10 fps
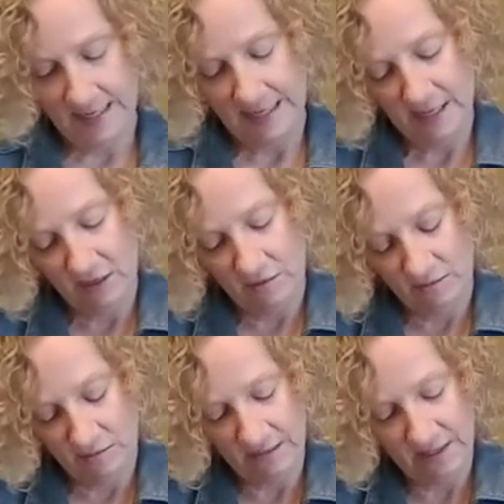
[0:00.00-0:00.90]
And
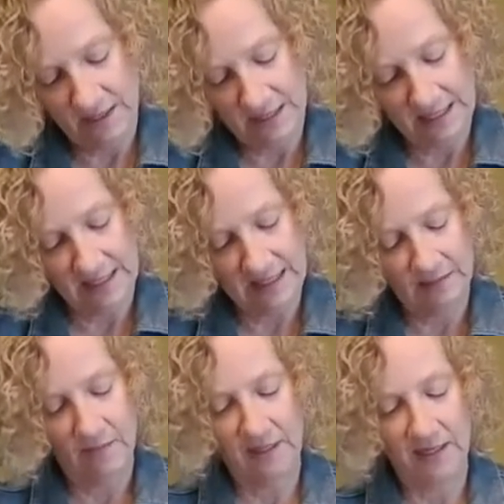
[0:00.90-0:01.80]
I think he needs
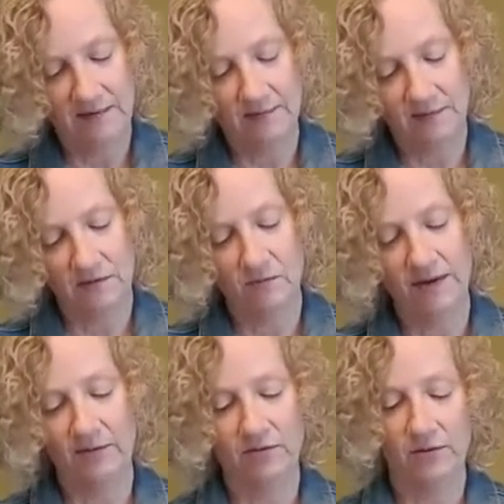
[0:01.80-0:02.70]
to have a little
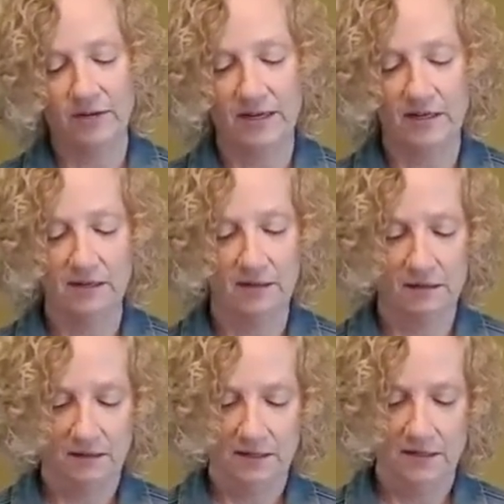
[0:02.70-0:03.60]
rounder head.
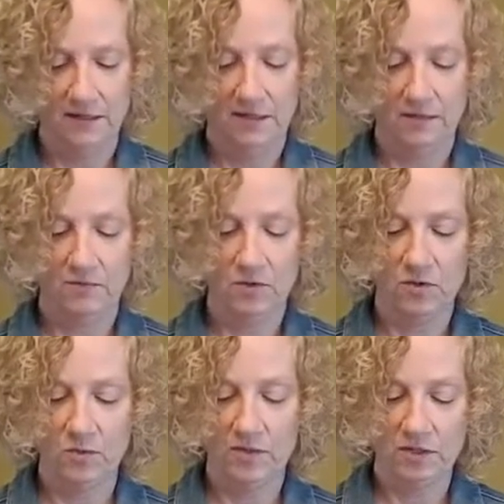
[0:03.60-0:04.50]
I'm going to
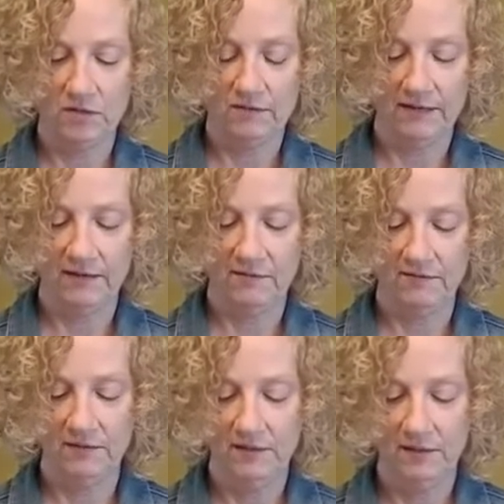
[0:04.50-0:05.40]
smush it around.